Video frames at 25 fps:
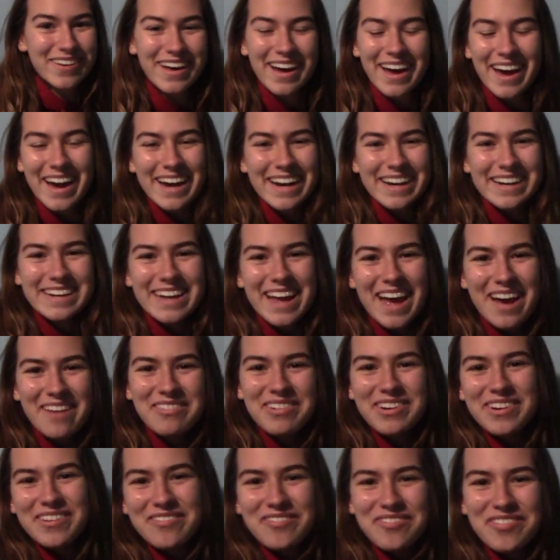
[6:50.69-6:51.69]
I
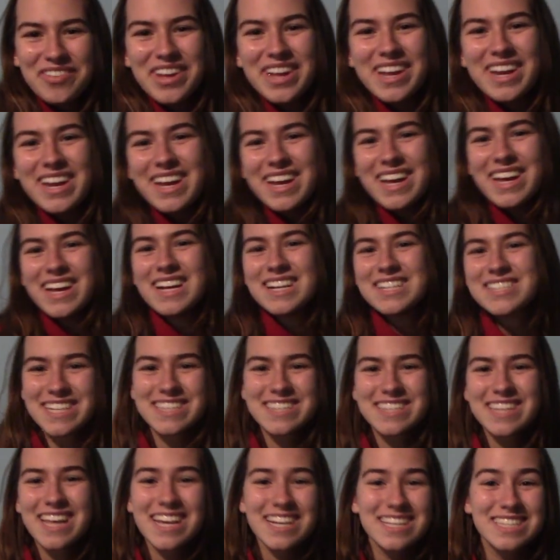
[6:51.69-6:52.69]
never finished.
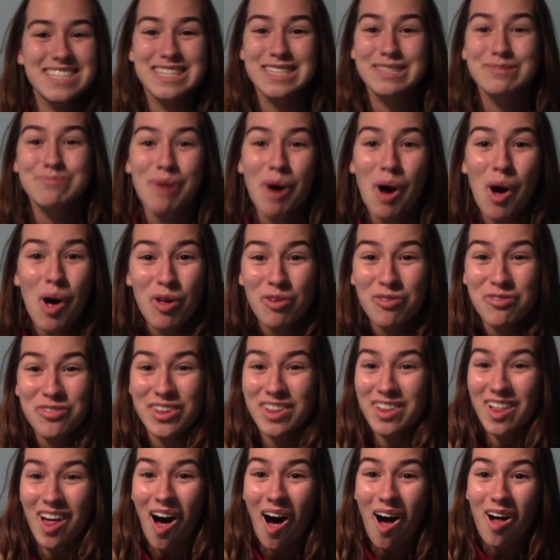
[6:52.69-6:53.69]
It's like
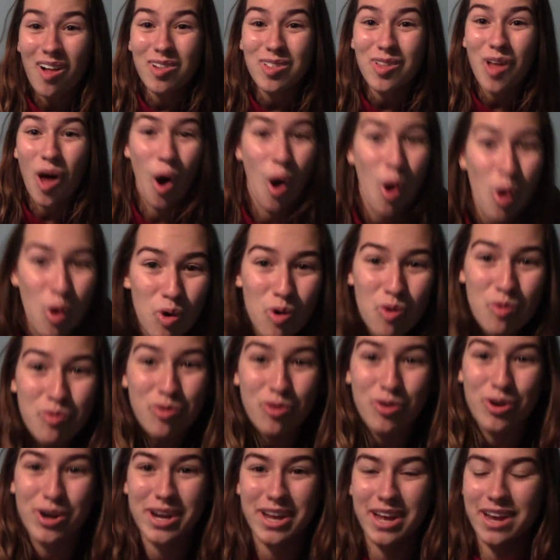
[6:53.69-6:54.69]
Smallville all
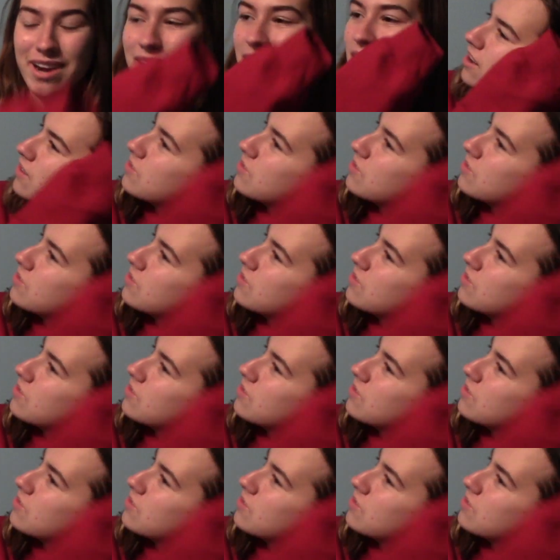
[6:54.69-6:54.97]
over again.